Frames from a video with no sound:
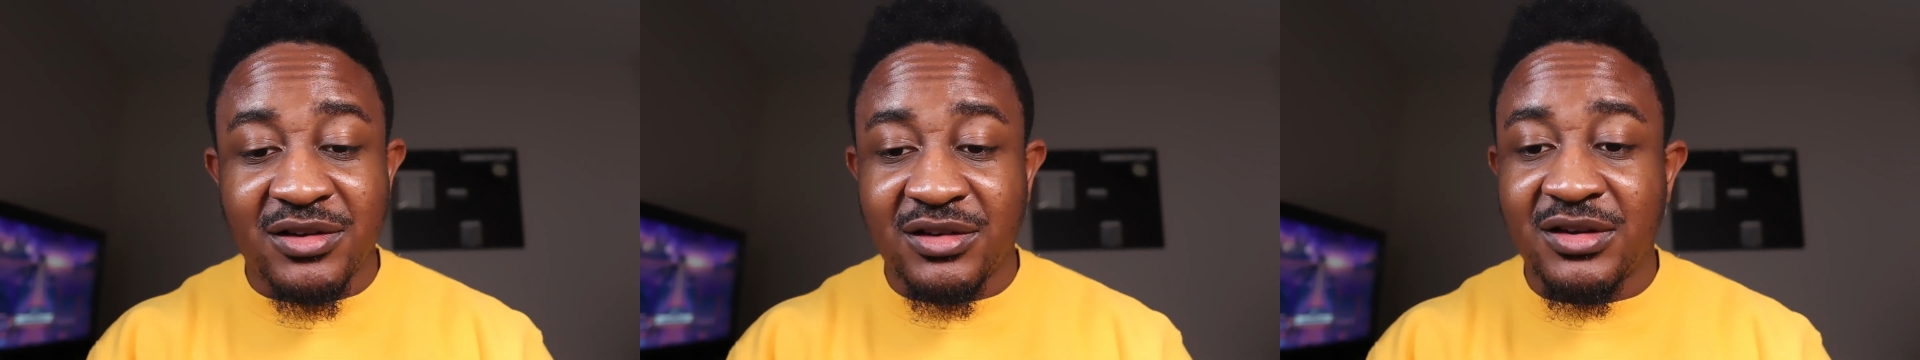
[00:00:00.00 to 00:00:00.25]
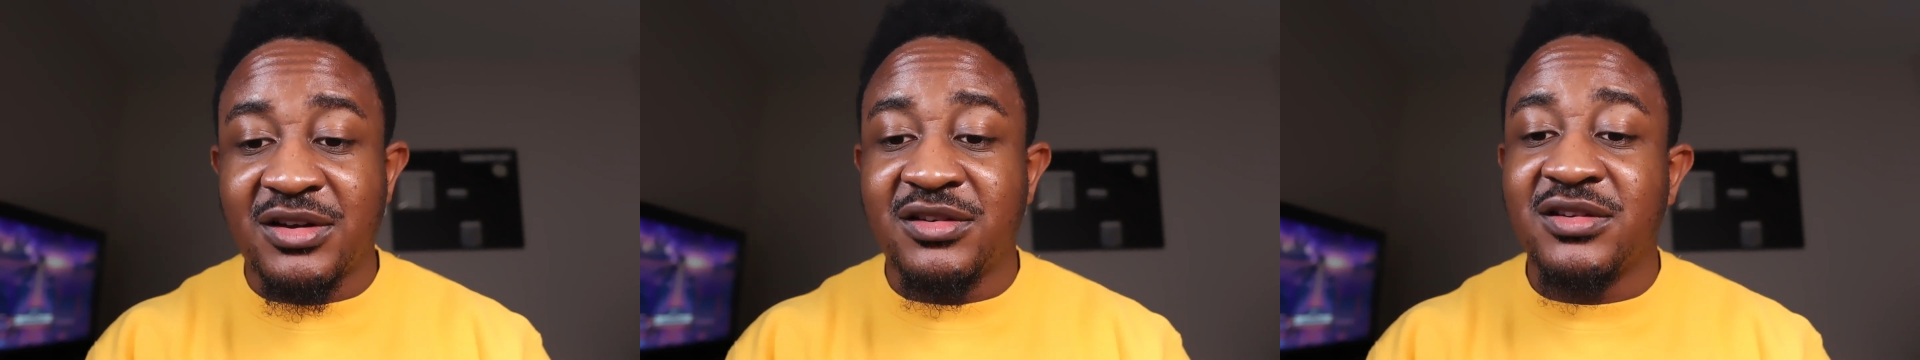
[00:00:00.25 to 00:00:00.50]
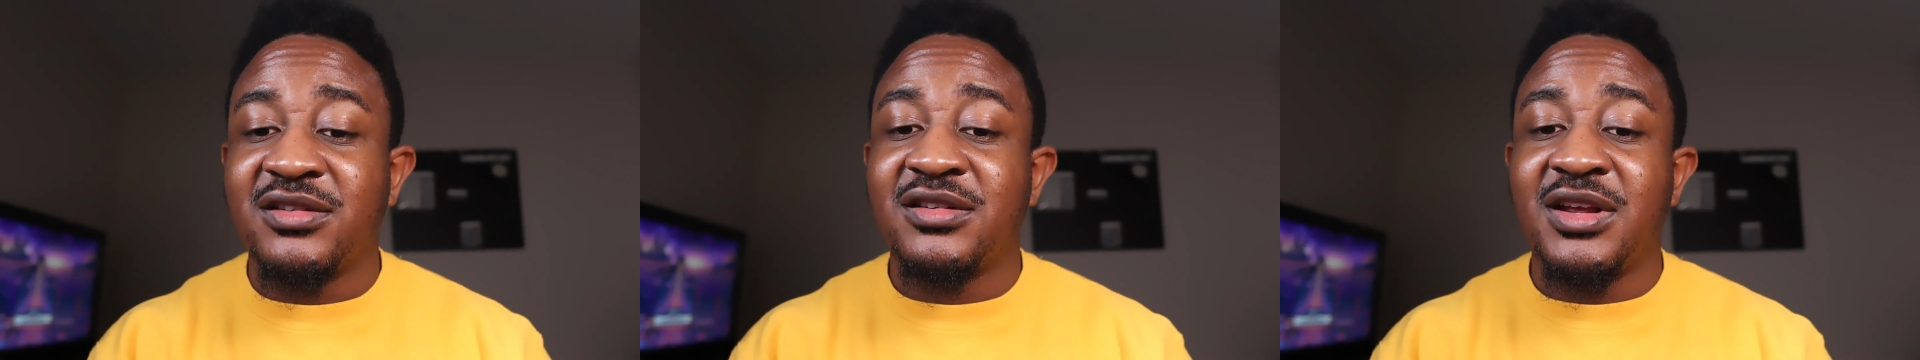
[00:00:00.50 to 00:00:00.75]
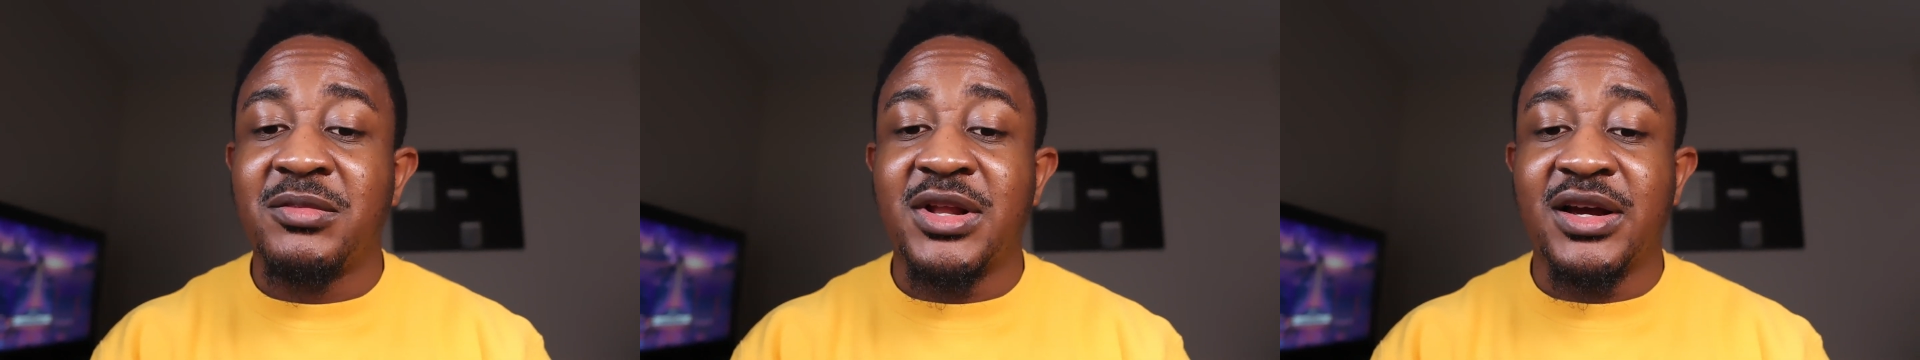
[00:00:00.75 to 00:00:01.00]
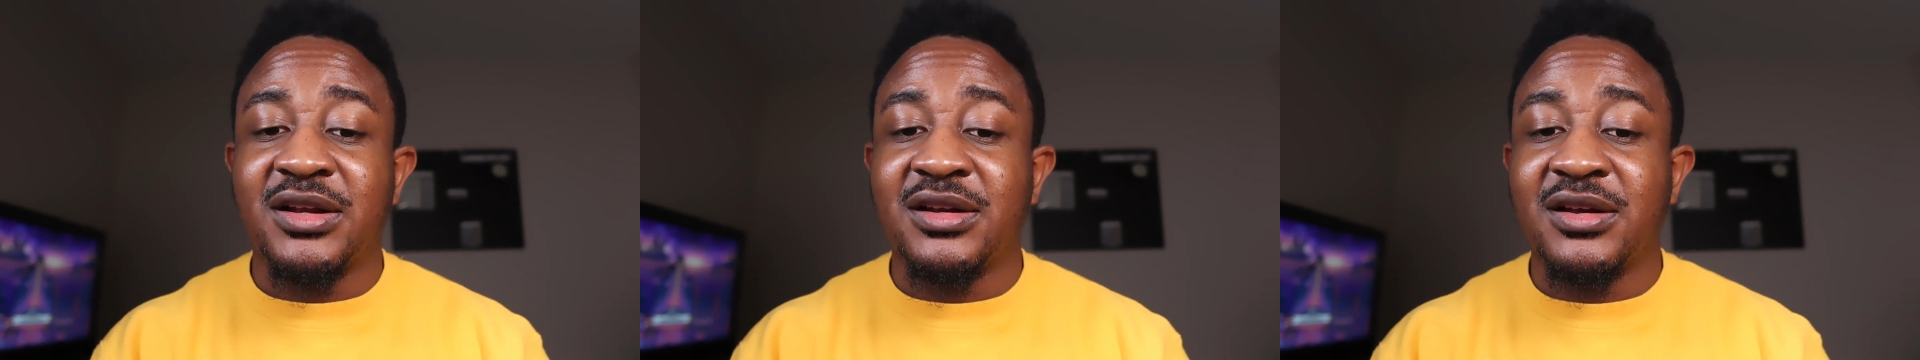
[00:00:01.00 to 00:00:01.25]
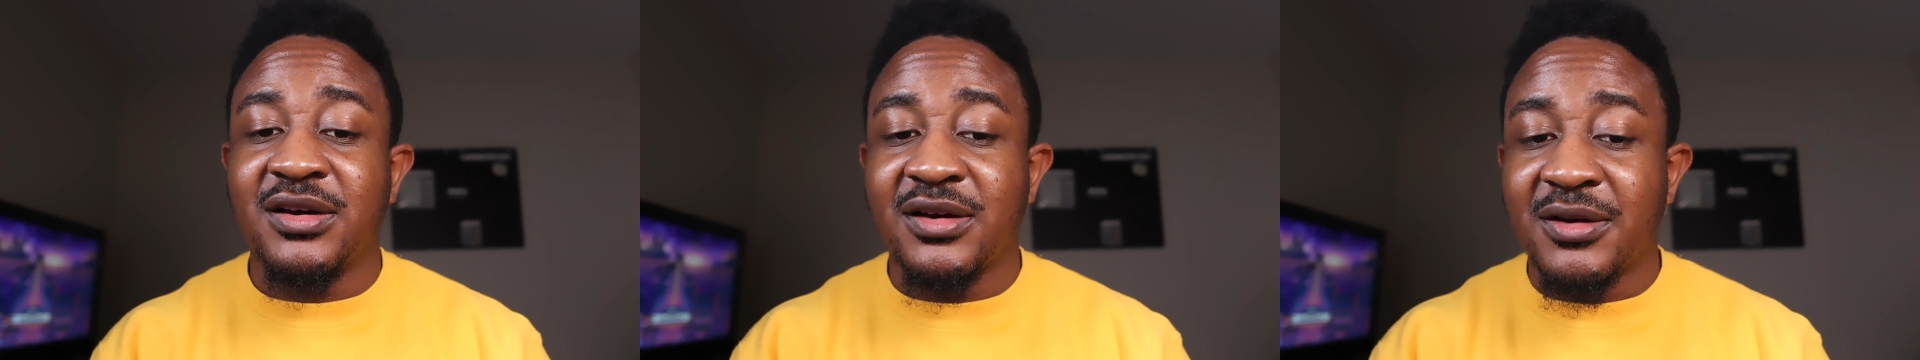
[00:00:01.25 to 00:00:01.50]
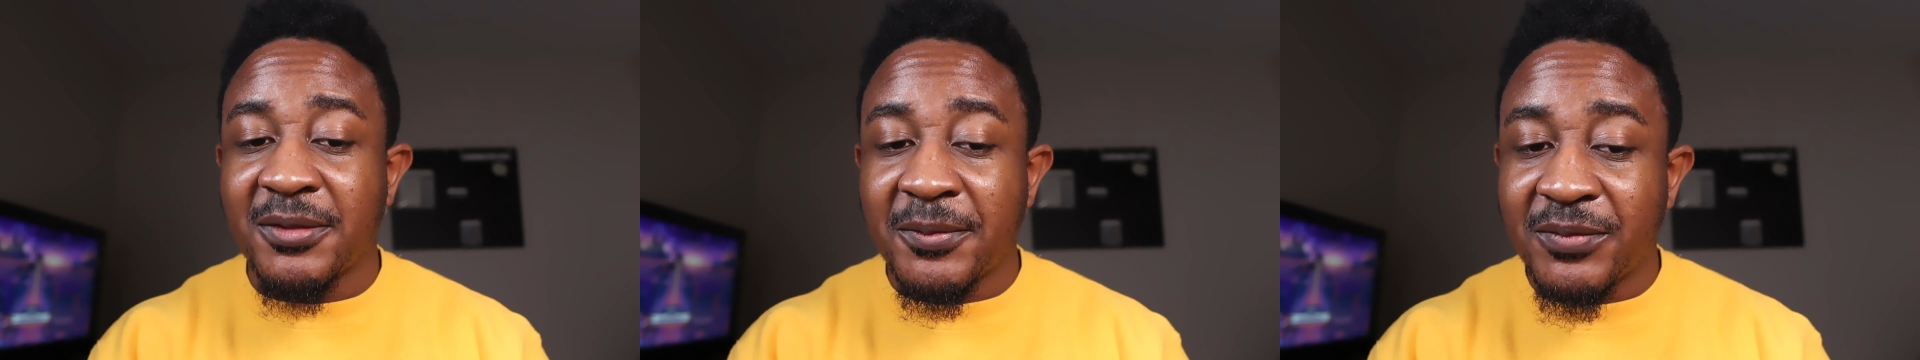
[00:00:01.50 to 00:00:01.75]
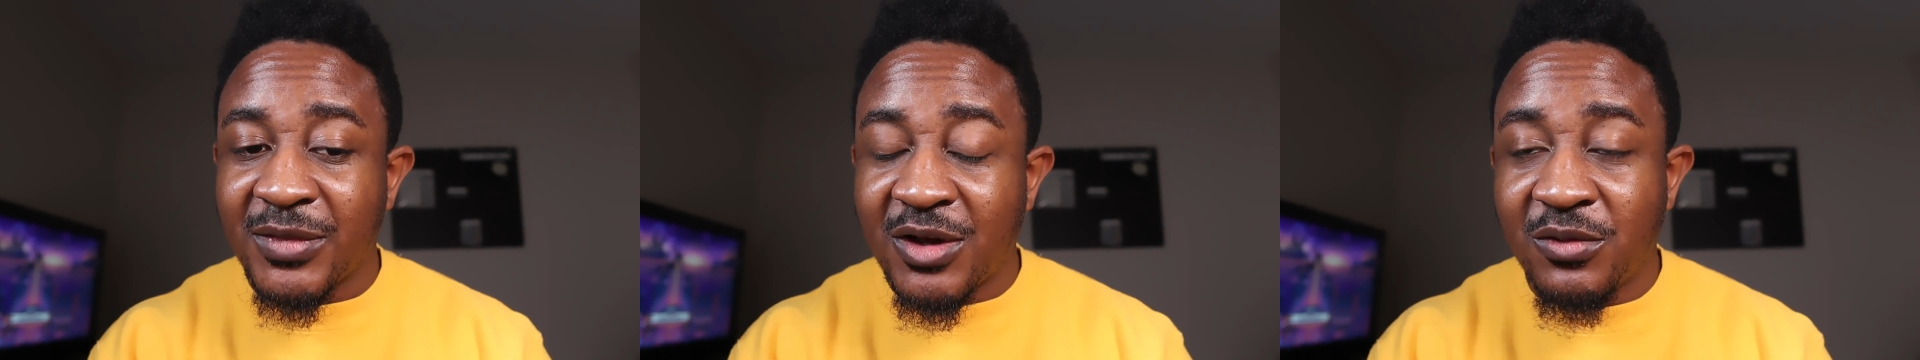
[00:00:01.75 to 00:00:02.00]
because it doesn't seem like they're
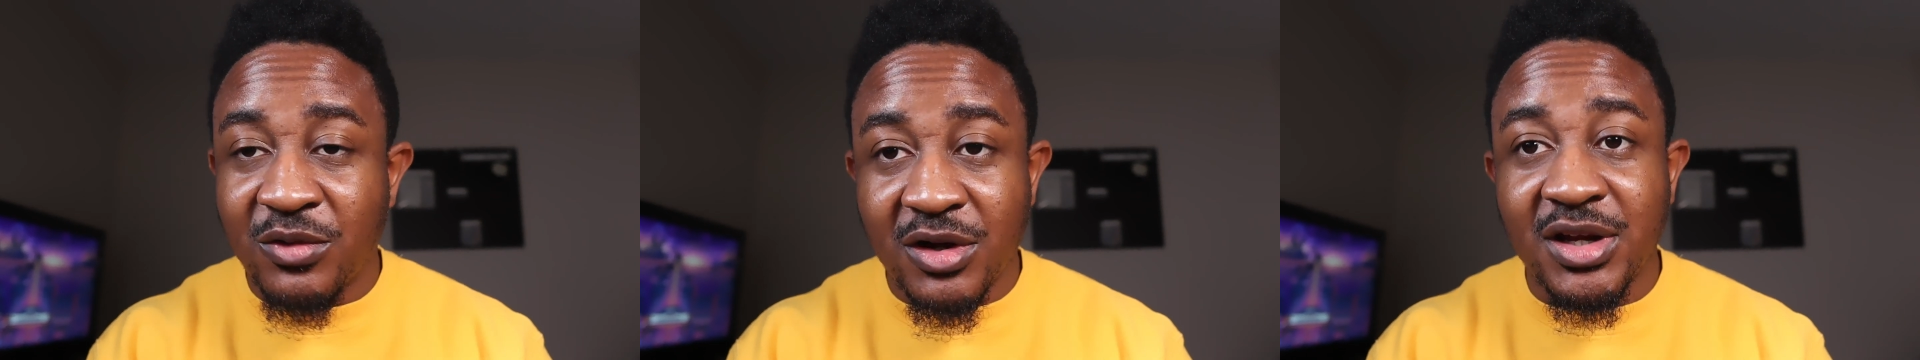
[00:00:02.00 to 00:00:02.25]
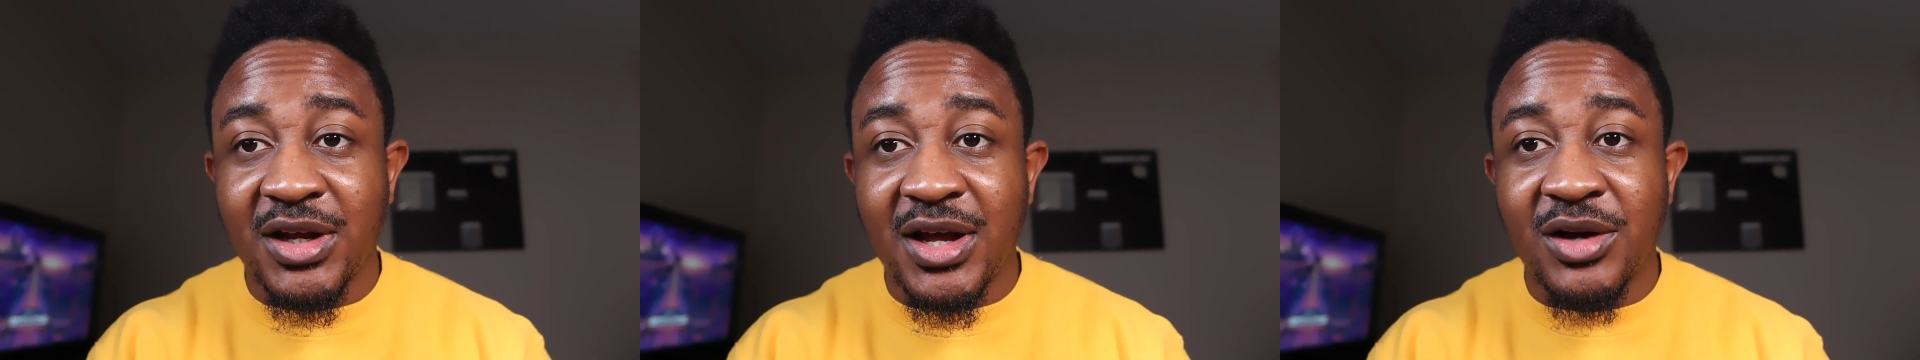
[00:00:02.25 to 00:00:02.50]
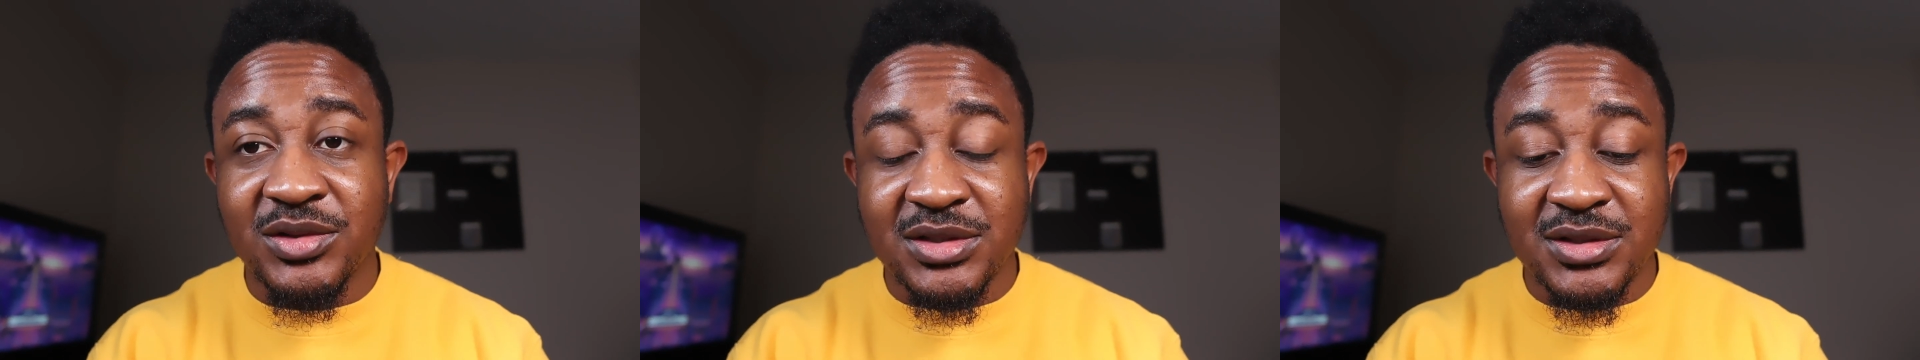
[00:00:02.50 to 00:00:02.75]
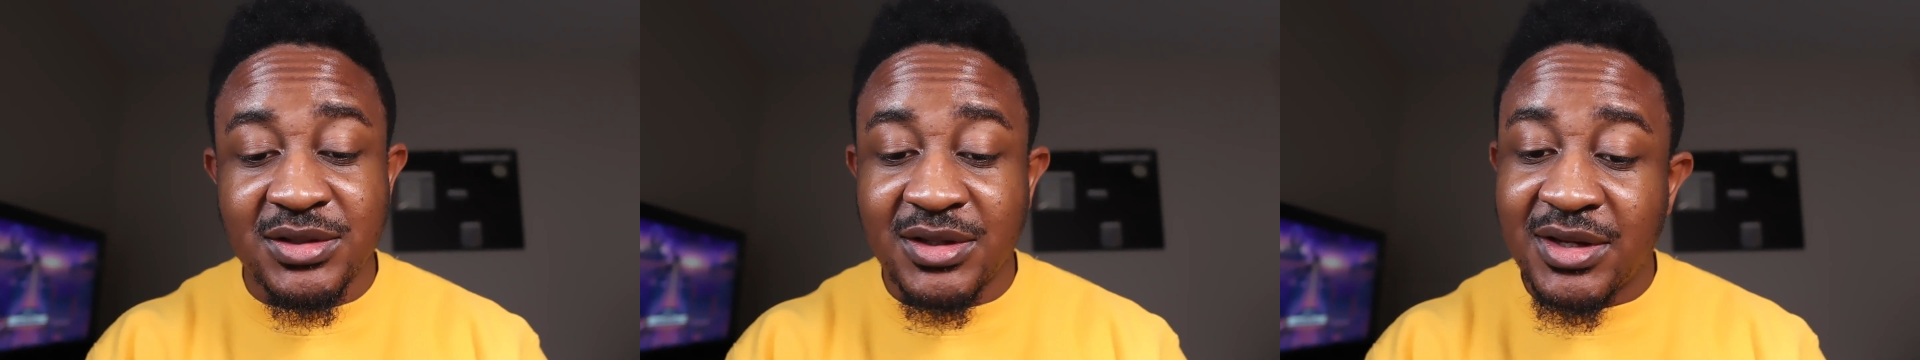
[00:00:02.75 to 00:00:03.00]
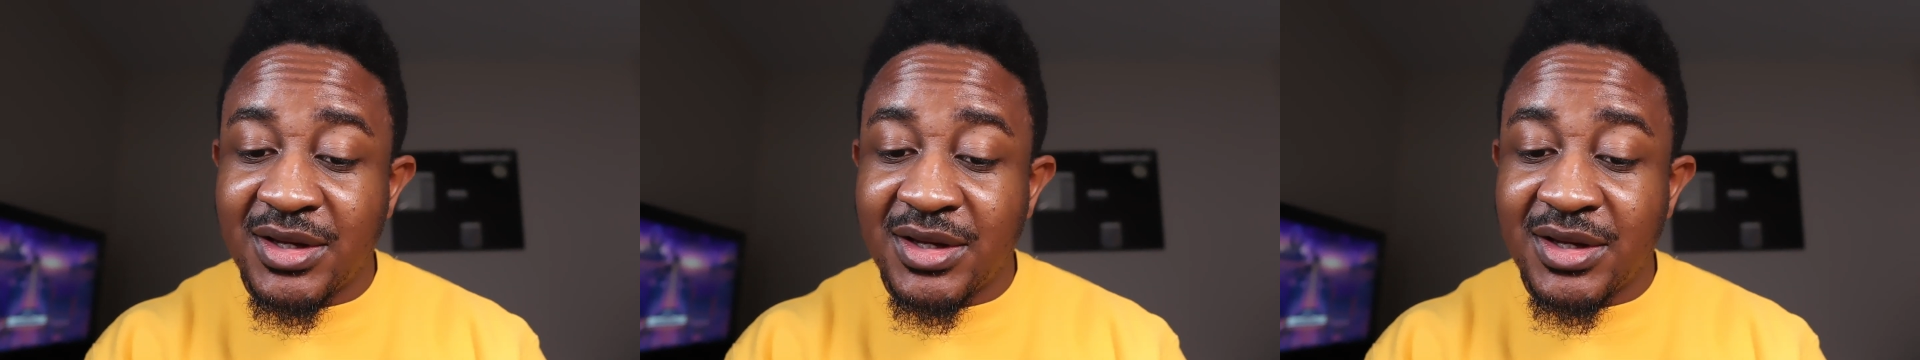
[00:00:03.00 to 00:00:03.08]
running out.